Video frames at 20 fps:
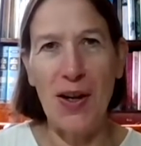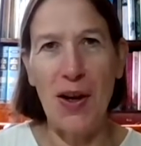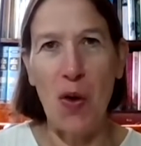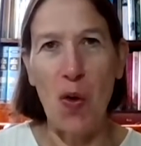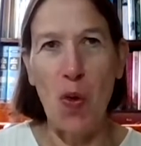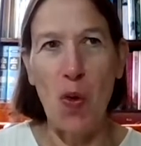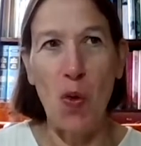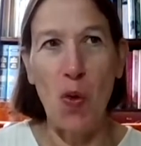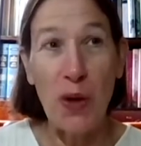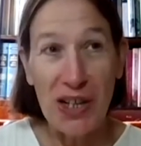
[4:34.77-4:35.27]

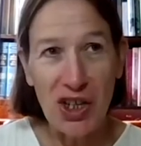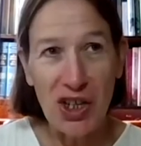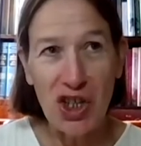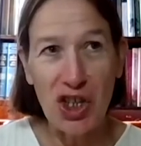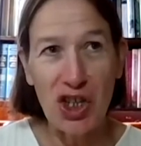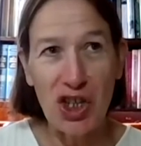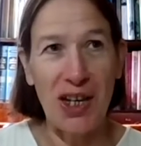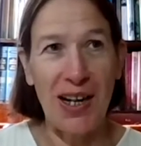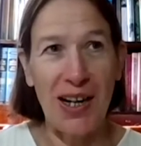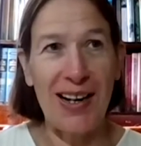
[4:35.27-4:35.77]

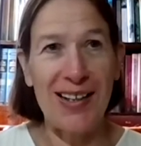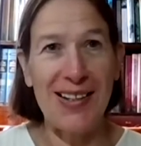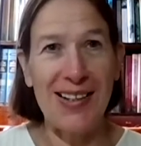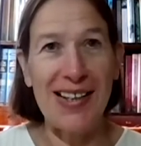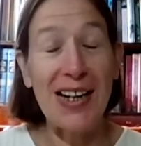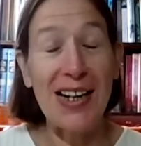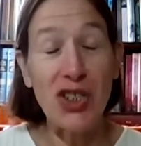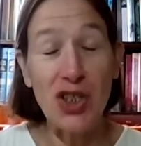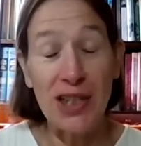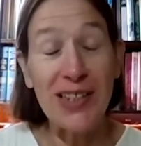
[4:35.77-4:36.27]
wish and
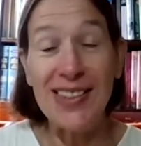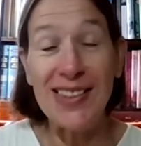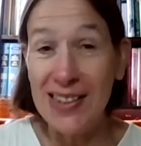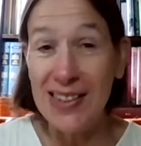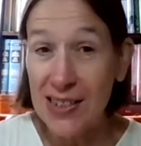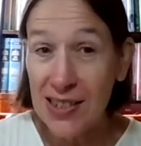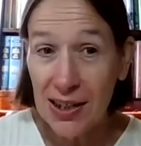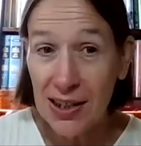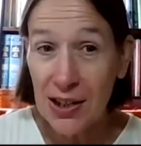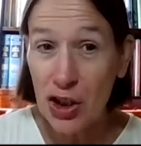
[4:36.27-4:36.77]
actually the
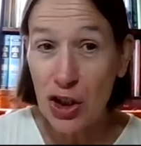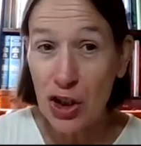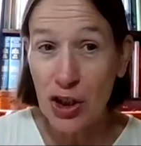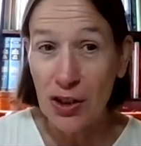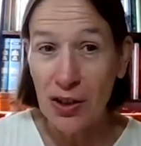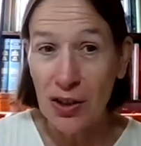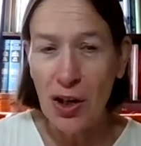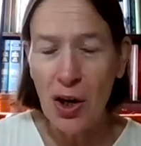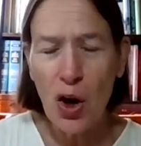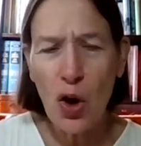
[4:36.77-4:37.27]

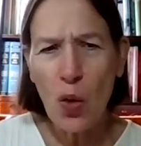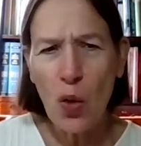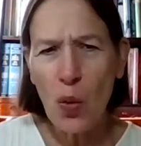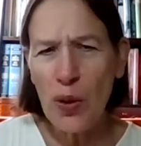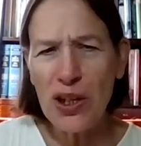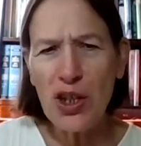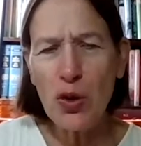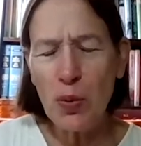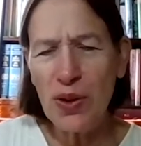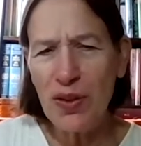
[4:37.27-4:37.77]
intention when
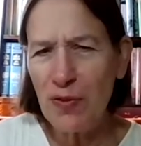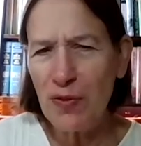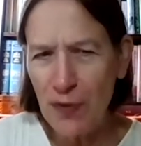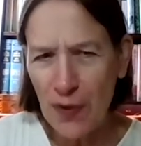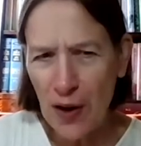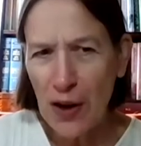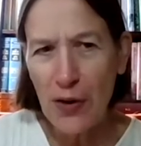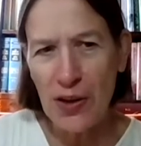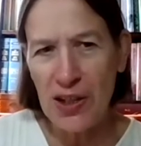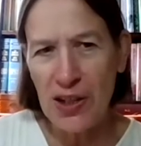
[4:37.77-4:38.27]
you were
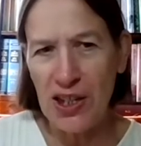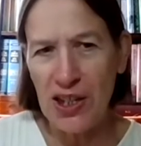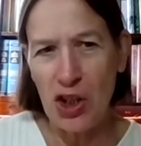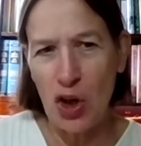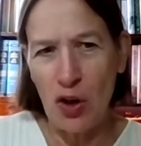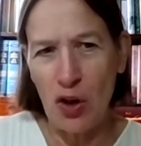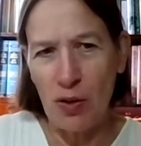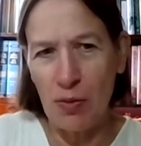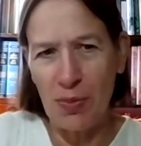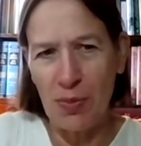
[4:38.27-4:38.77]
very
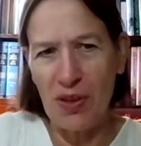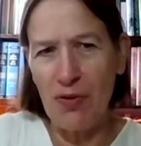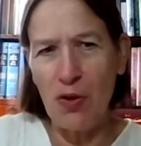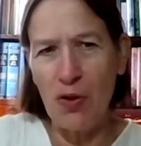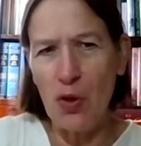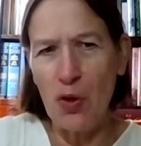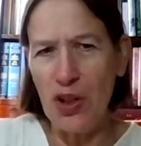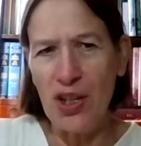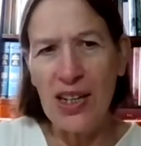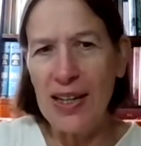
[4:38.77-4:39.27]
young,
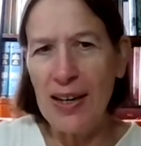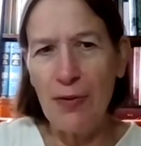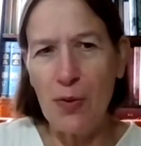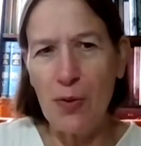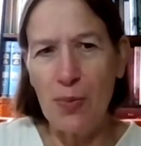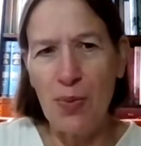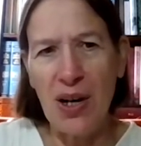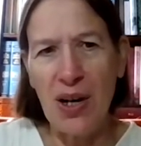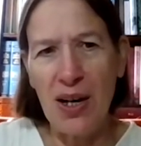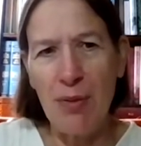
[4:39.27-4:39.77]
before you
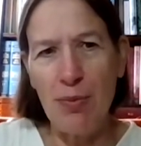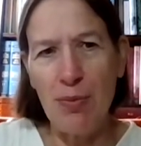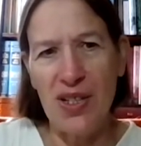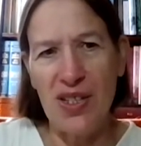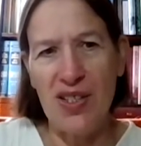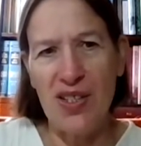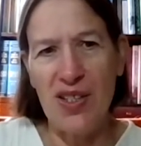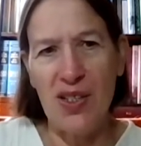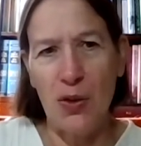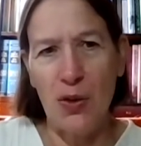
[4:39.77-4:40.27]
left primary
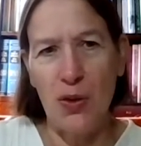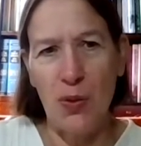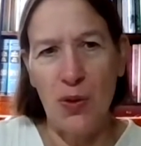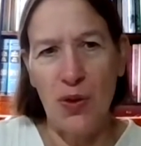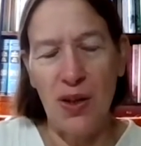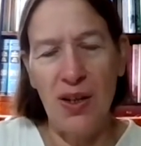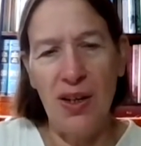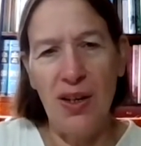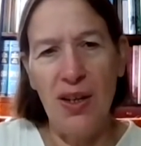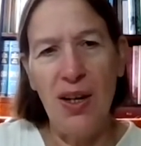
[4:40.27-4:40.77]
school.
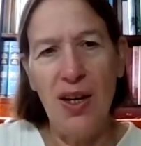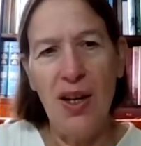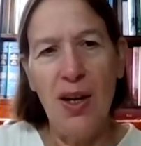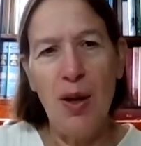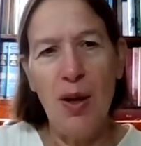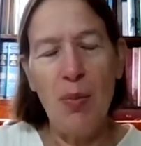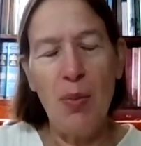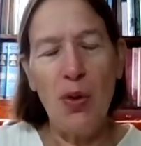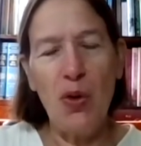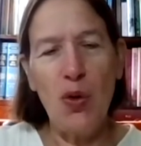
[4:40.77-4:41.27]

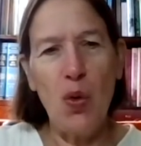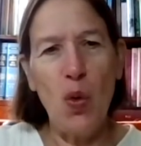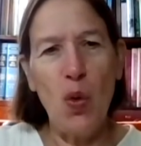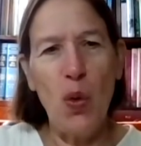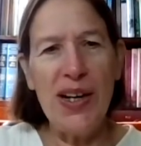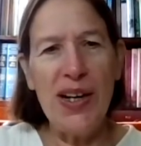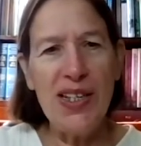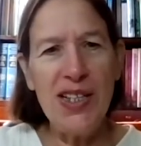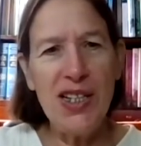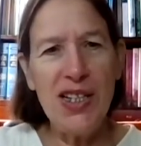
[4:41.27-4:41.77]
But
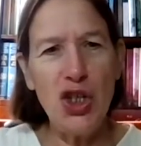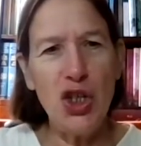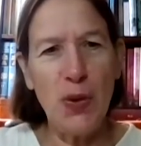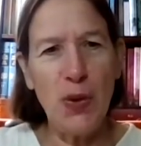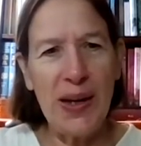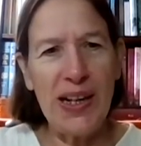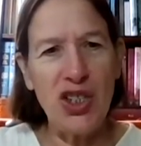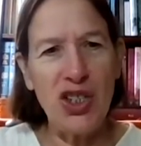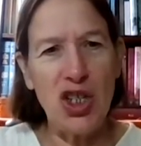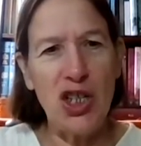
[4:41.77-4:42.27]
when did you
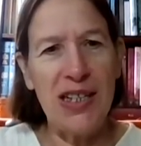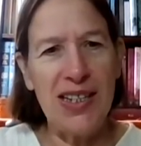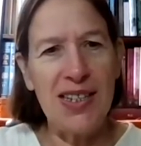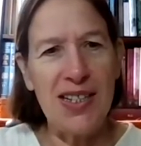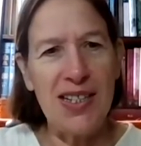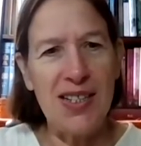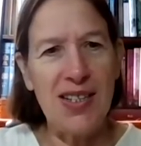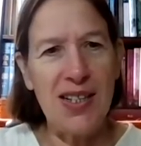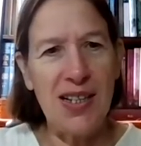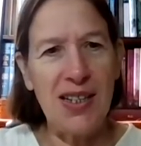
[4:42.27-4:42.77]
actually
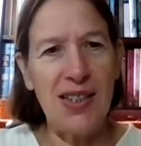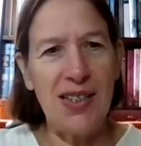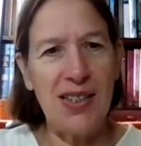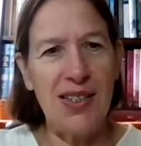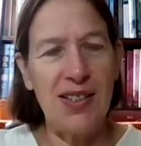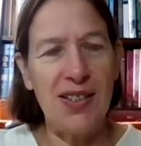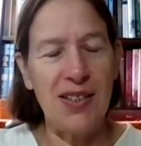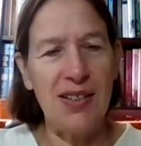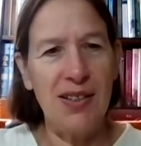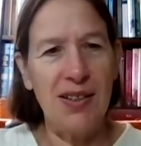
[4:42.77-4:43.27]

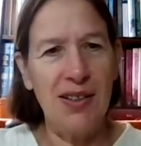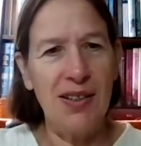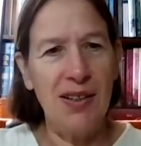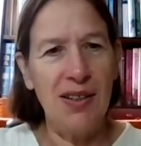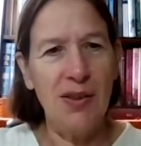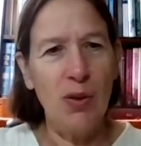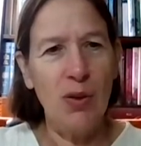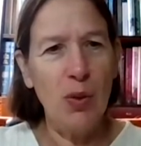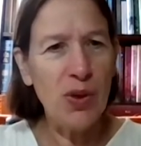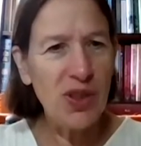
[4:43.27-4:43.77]
decide,
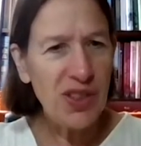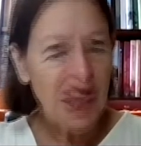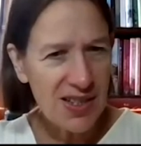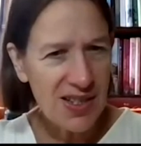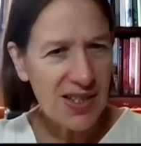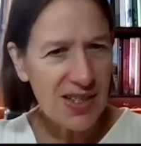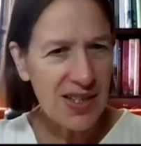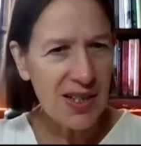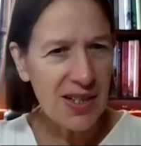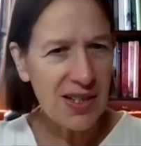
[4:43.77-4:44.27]
well, this
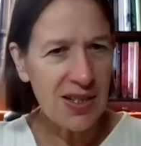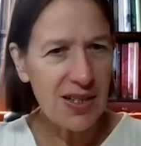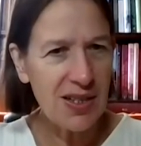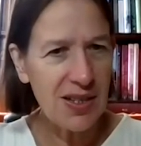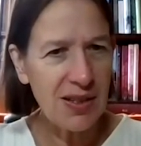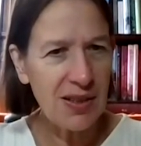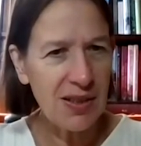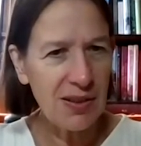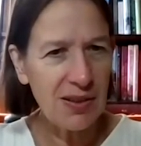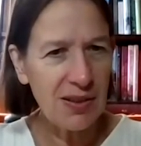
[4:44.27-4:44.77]
is
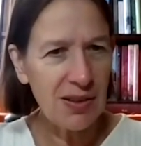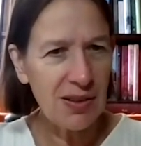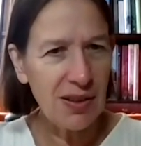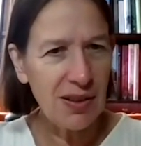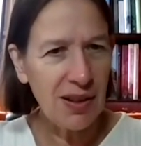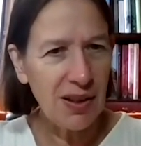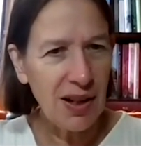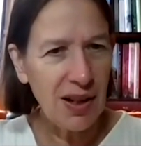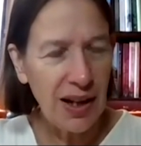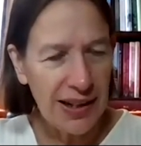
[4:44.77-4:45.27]
it,
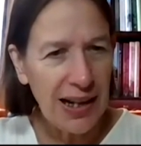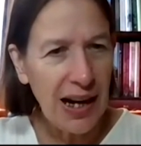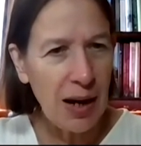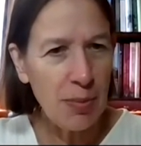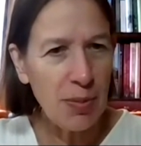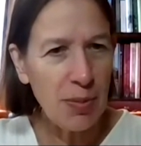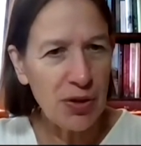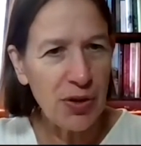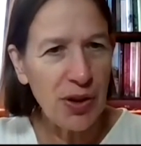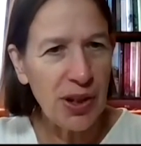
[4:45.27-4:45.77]
I
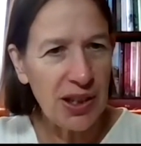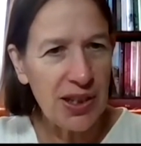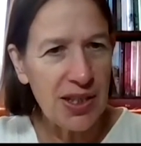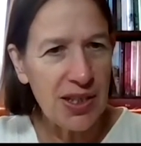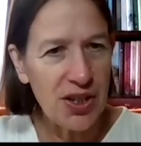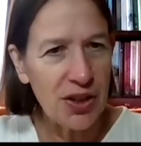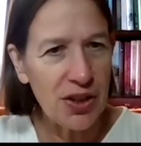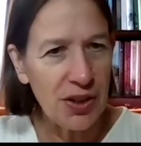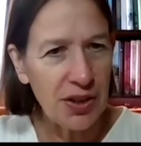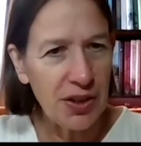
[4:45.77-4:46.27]
am a
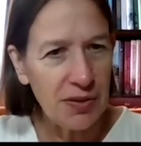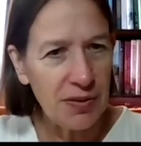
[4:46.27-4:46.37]
writer?